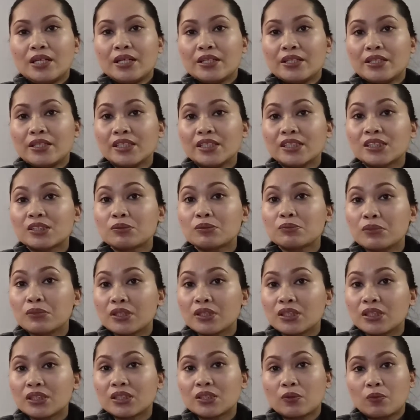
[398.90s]
This
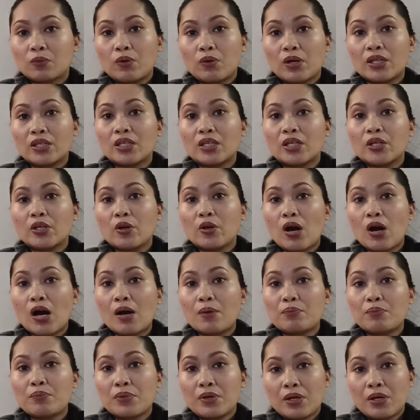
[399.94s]
means whether you
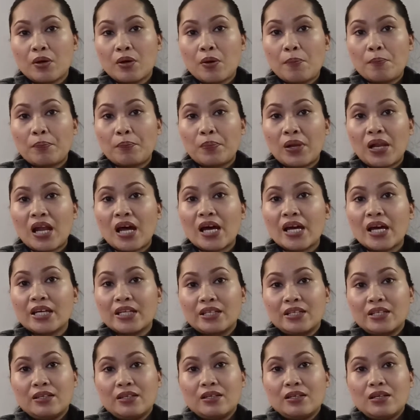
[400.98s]
have complied
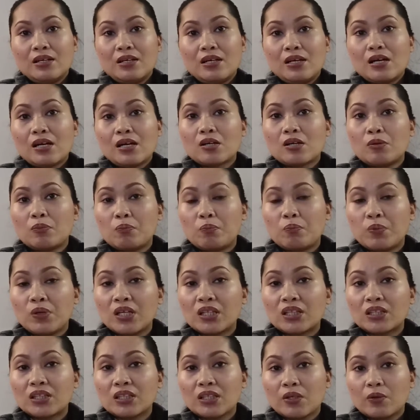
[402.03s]

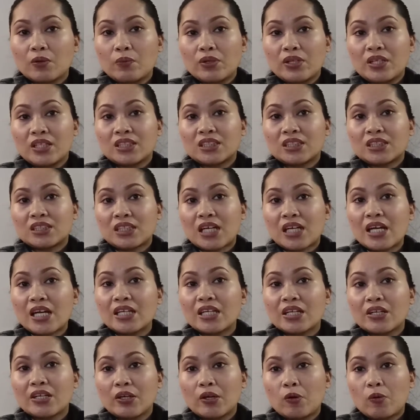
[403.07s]
completely with the
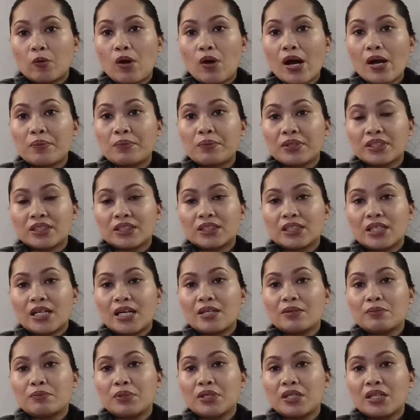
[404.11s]
study requirements
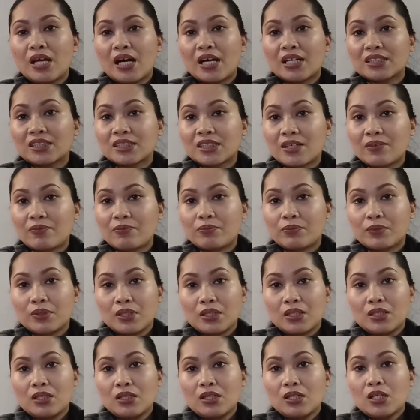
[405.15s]
and been
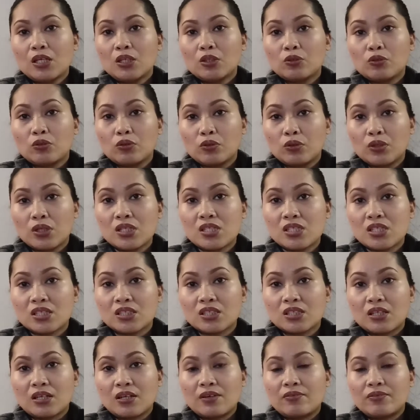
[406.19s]
accepted to
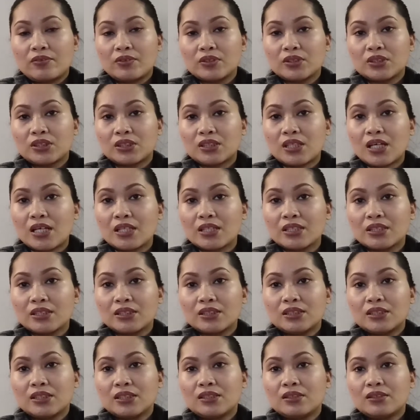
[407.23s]
register for
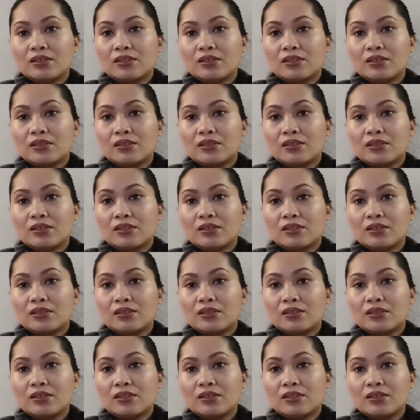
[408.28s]
studies.